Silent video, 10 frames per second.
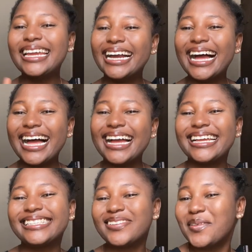
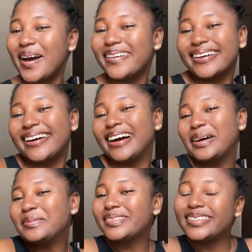guys,
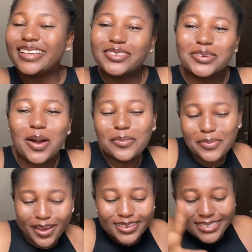welcome to another
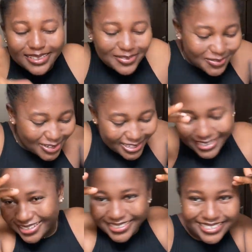unboxing
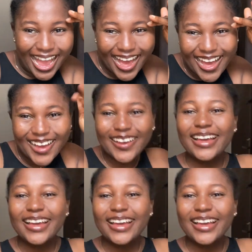video.